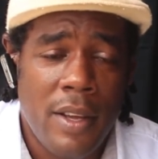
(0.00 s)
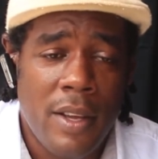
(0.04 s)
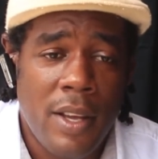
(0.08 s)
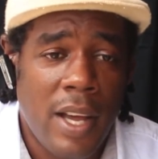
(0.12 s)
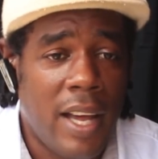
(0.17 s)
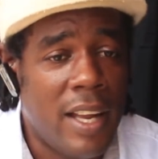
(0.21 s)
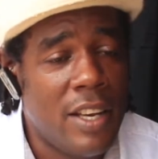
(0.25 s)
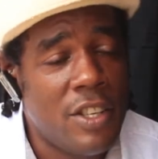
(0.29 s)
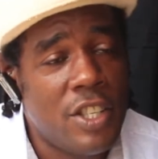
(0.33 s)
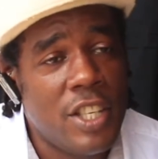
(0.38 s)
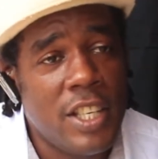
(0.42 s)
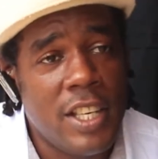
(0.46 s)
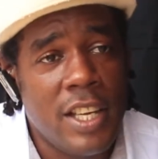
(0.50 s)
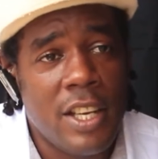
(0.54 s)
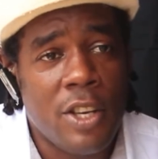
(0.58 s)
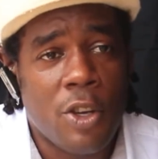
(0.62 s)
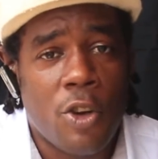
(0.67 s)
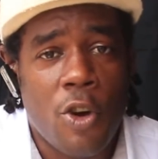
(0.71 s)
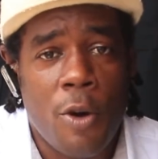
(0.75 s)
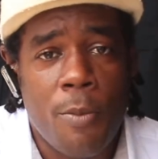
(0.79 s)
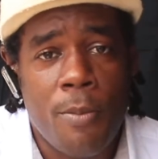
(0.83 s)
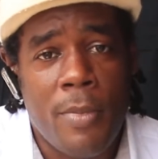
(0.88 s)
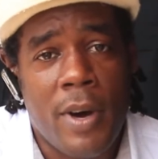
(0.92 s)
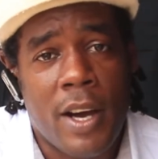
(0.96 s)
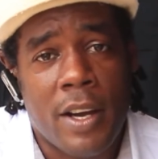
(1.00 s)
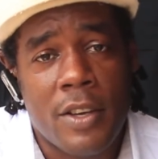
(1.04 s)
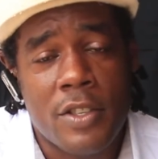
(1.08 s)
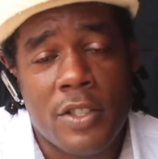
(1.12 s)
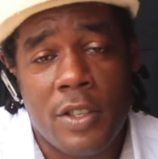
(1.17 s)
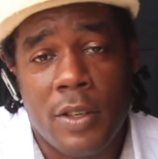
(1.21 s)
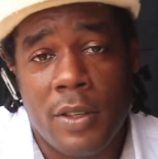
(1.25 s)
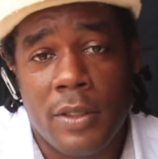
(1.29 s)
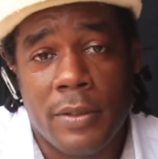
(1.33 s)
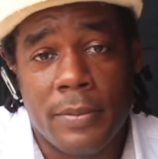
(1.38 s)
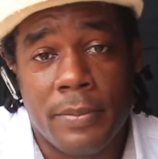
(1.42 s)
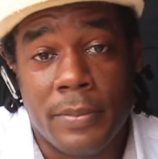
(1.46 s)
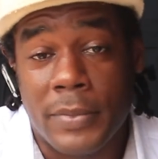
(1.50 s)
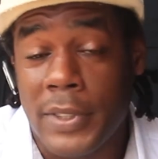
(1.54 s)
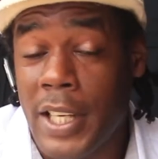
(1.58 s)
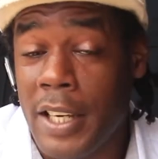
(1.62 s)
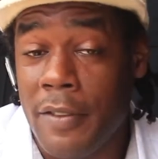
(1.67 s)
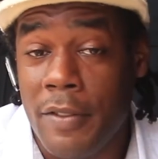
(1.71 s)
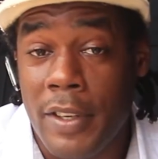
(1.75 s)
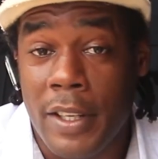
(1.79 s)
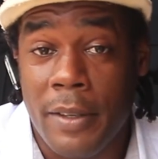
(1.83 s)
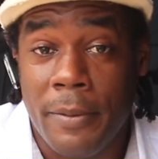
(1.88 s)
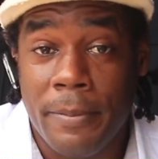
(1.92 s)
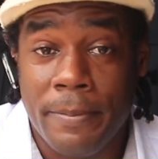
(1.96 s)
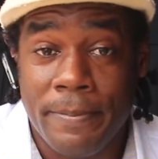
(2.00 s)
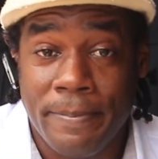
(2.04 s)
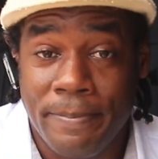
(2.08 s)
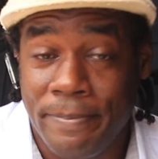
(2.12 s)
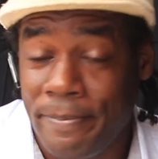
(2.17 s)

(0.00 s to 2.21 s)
And she didn't come back. So, Kevin,